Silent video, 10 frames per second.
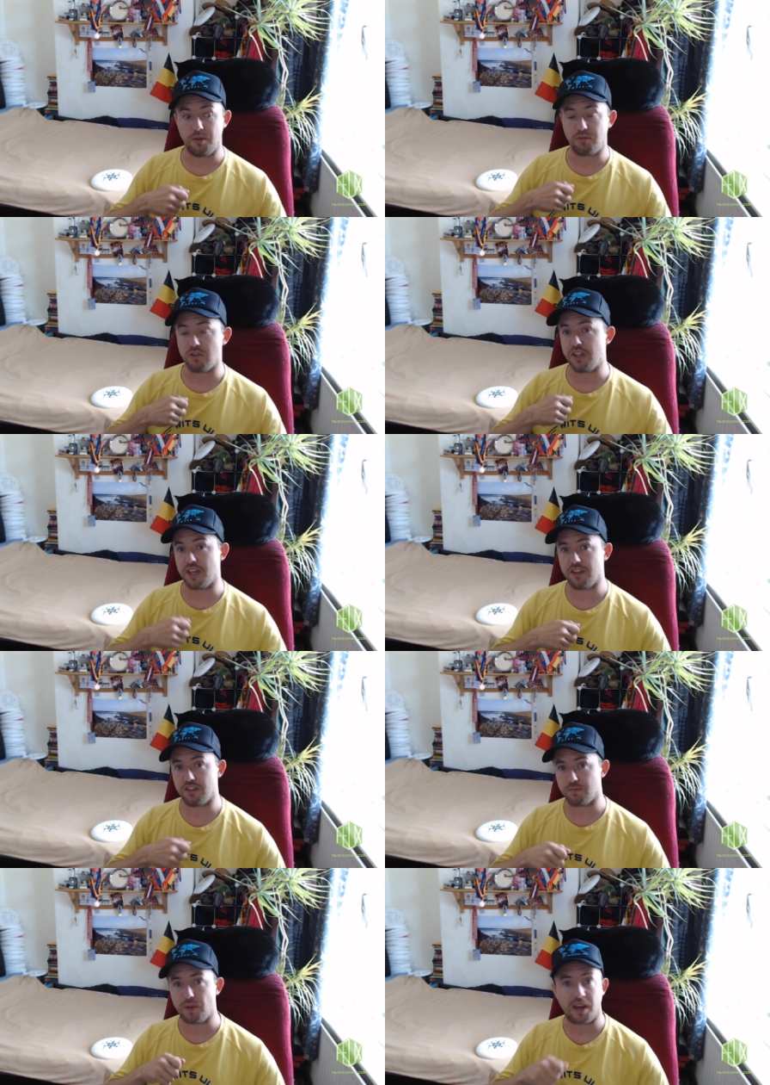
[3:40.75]
Trying to get the
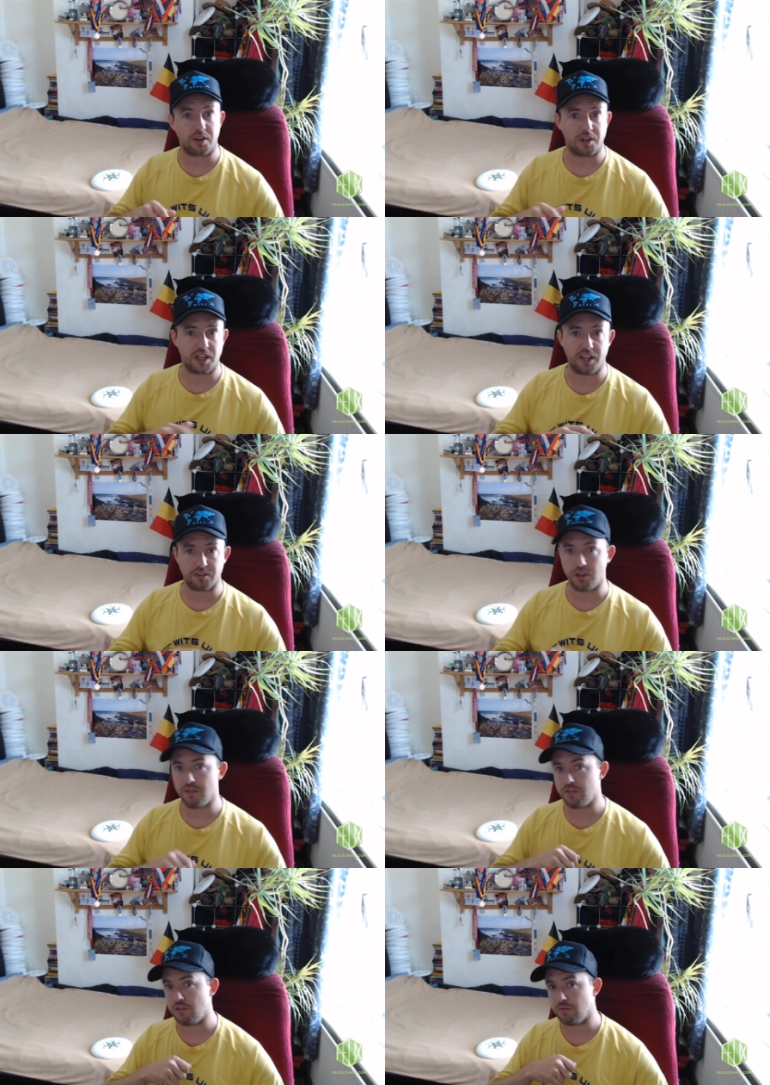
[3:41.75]
disc back in your hands
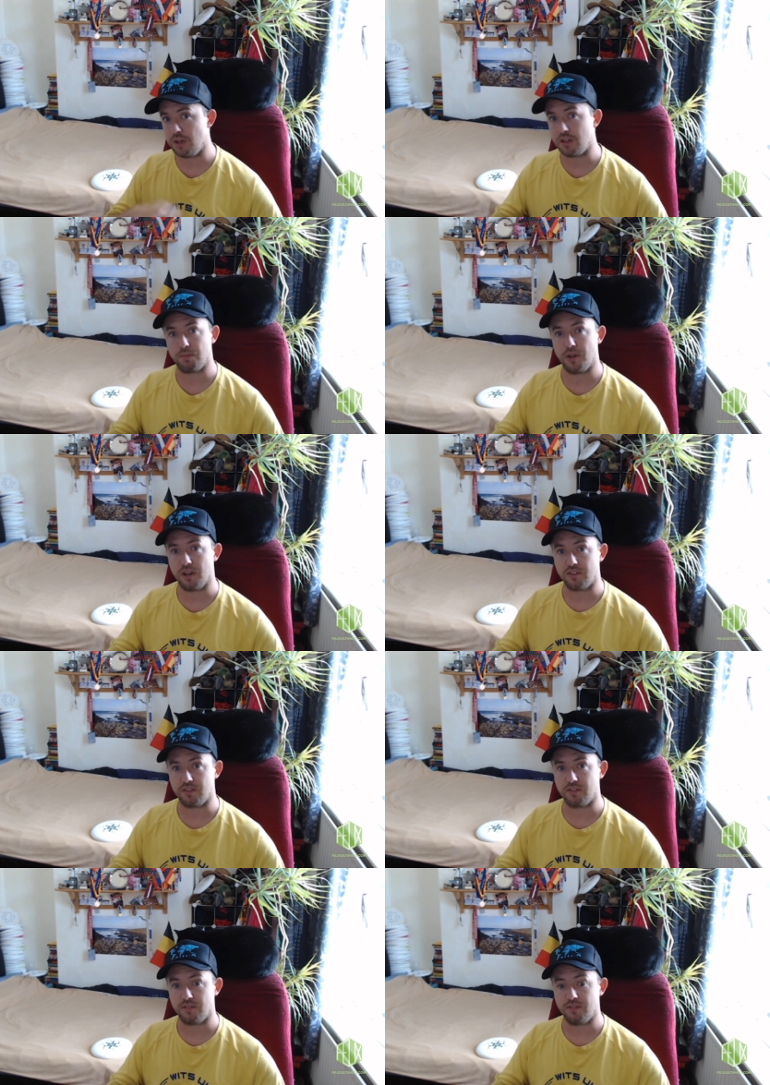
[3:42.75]
after you make a
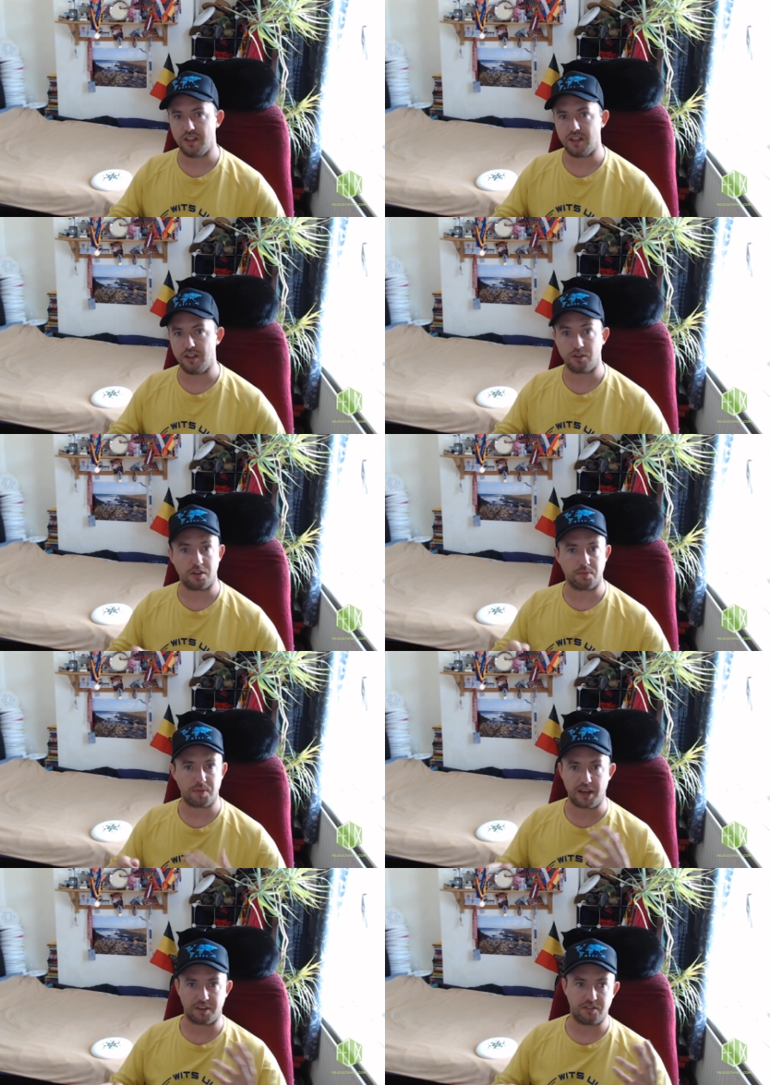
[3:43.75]
pass. Looking
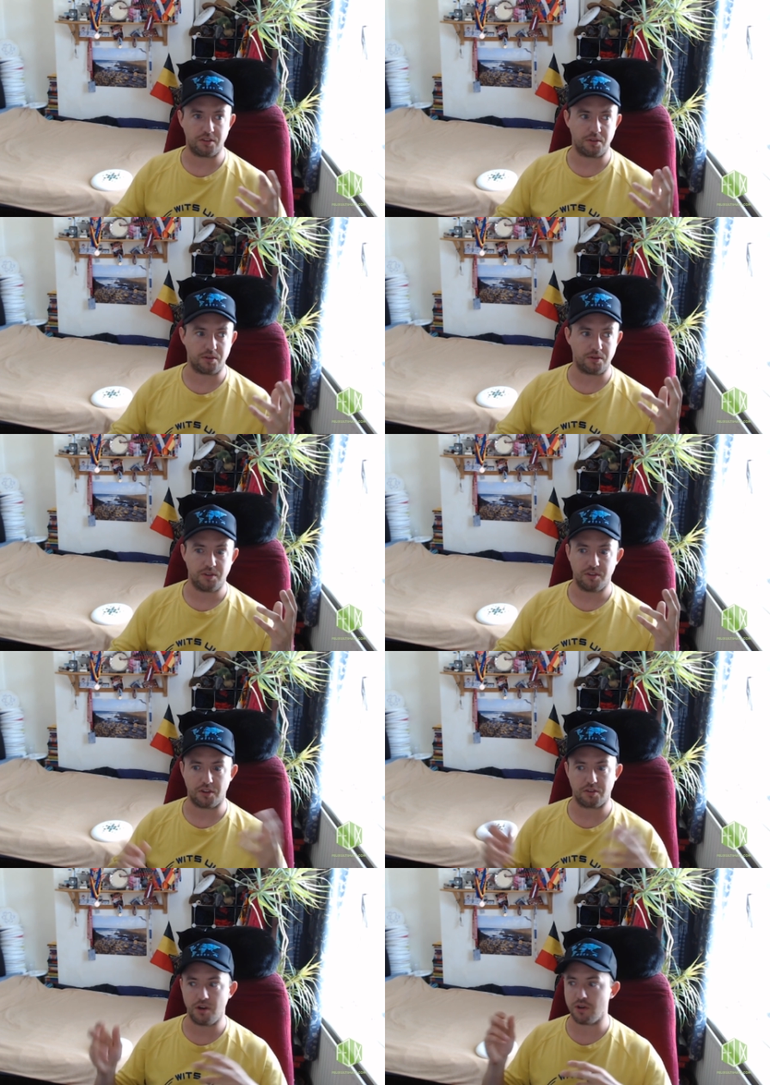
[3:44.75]
back to the
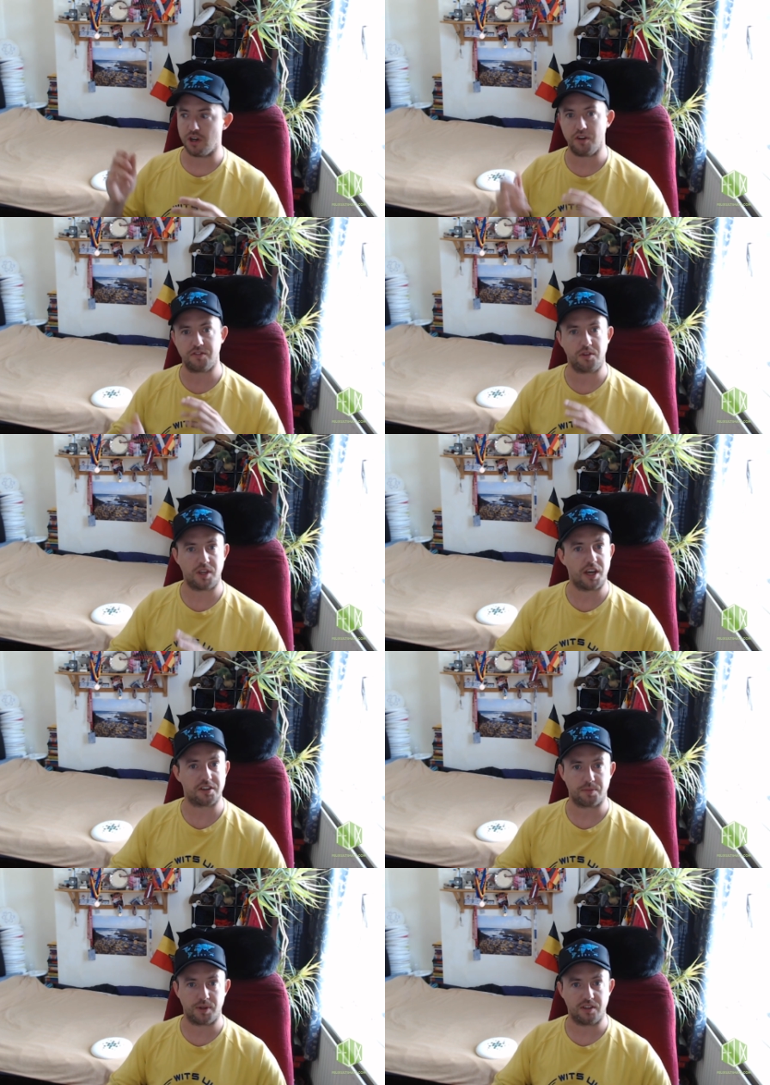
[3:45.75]
thrower after you
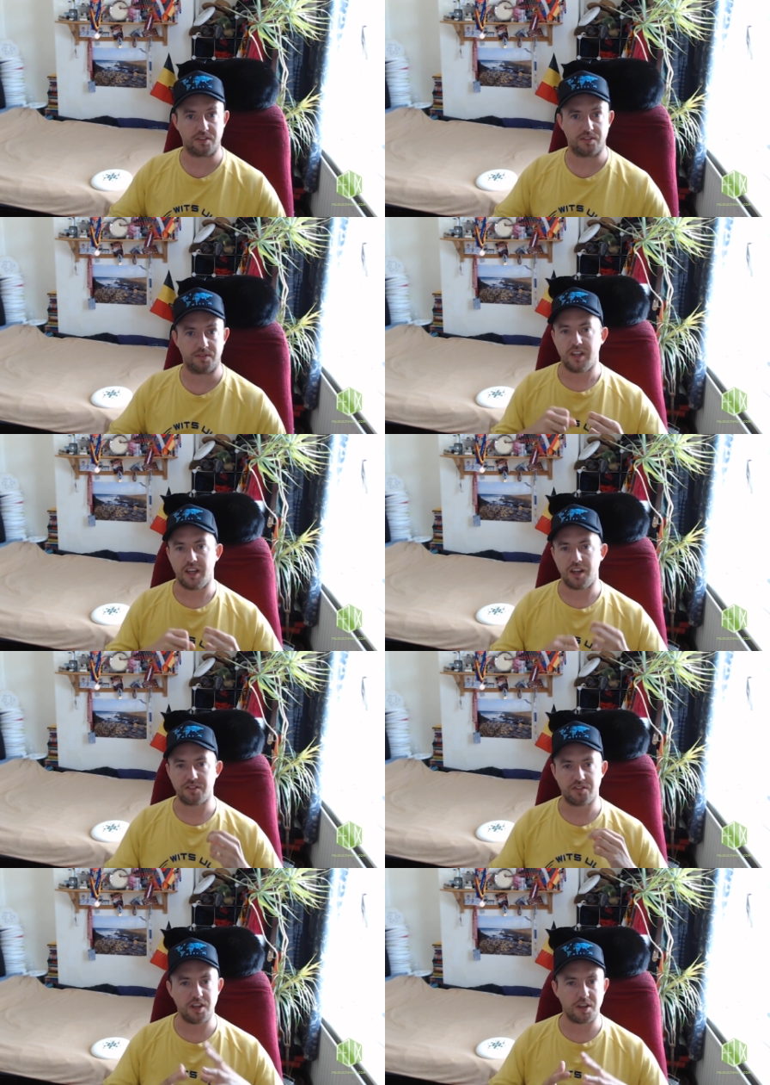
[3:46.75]
catch a pass. And
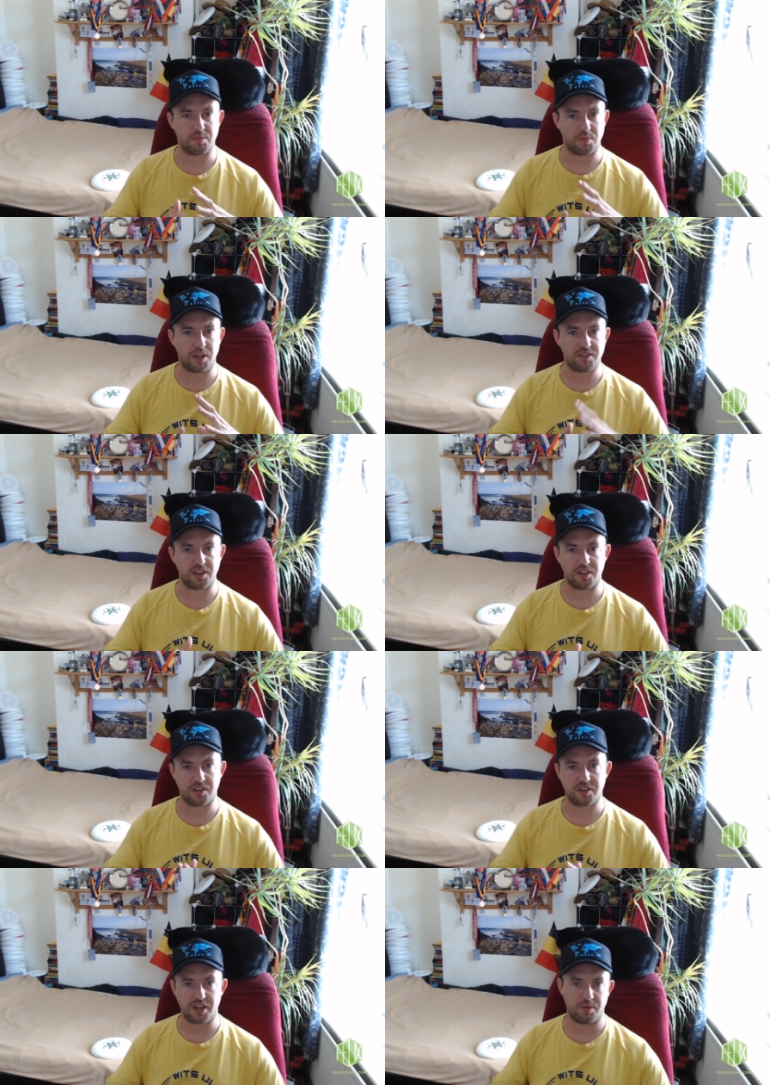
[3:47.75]
as a team, maintaining a
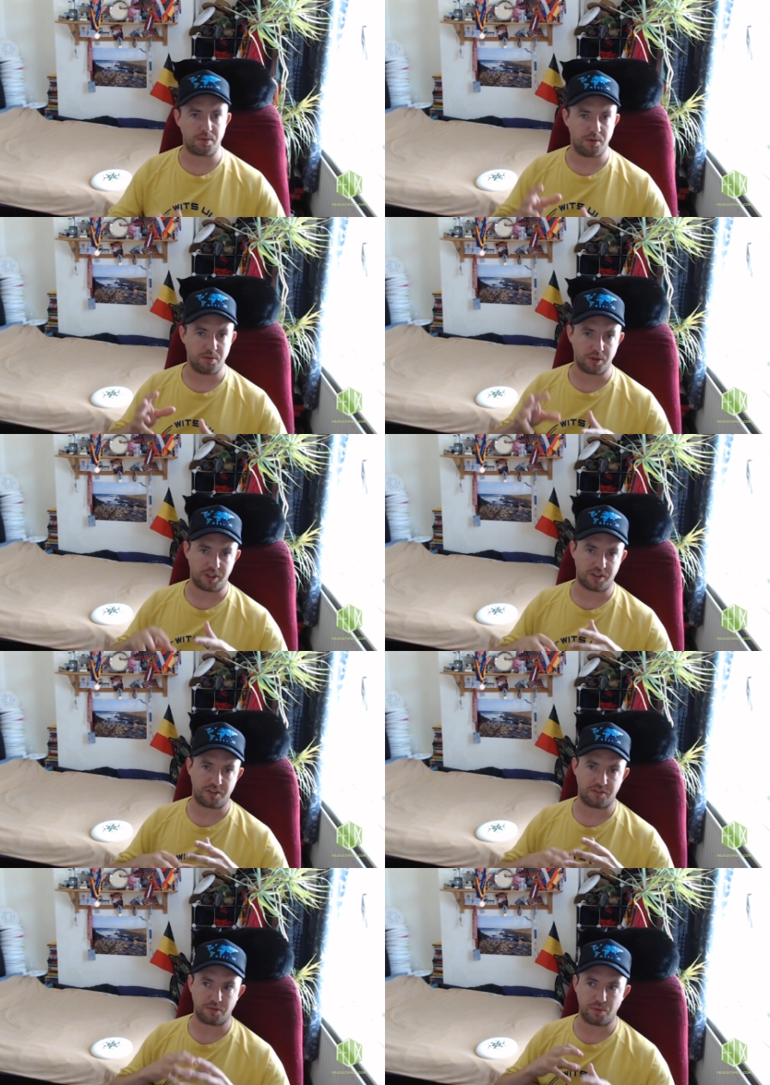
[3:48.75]
shape
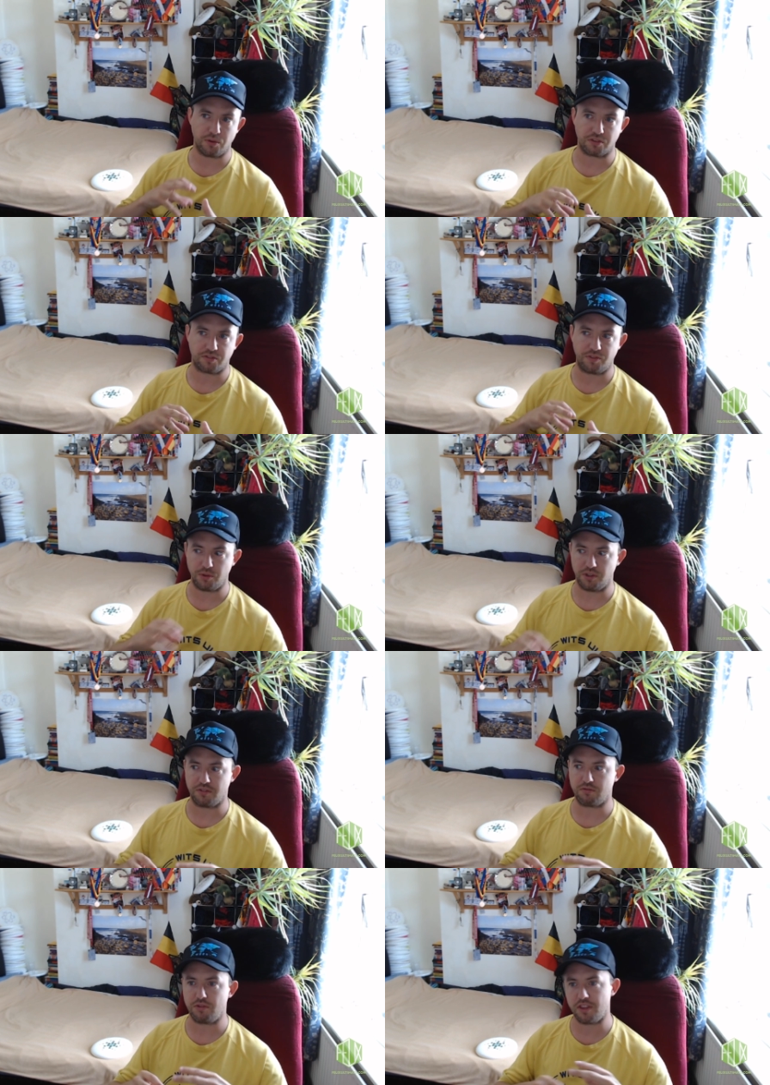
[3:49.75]
which supports
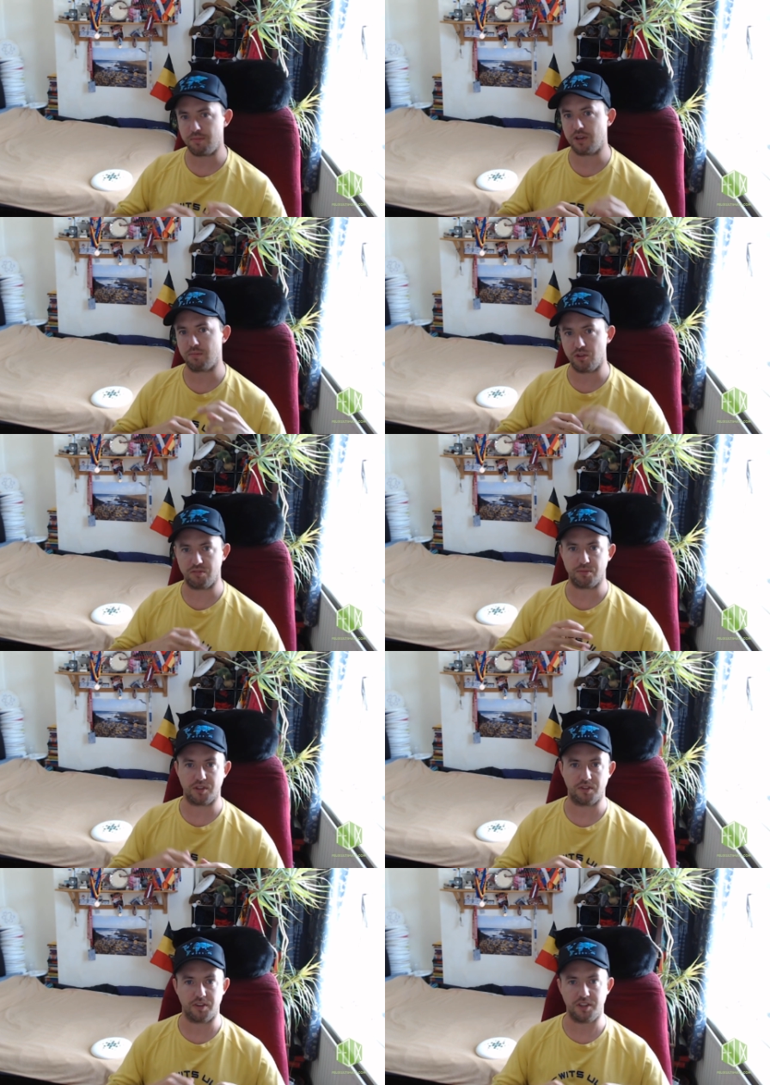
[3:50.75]
fluid rhythmic
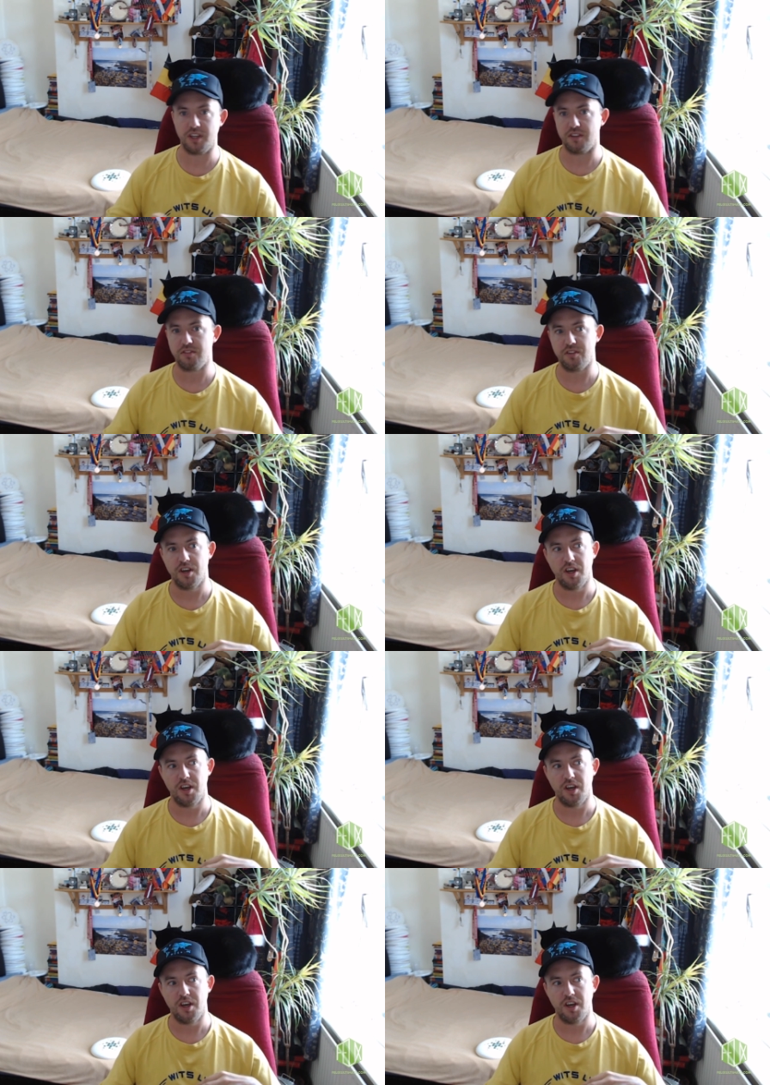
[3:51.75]
movement of the disc,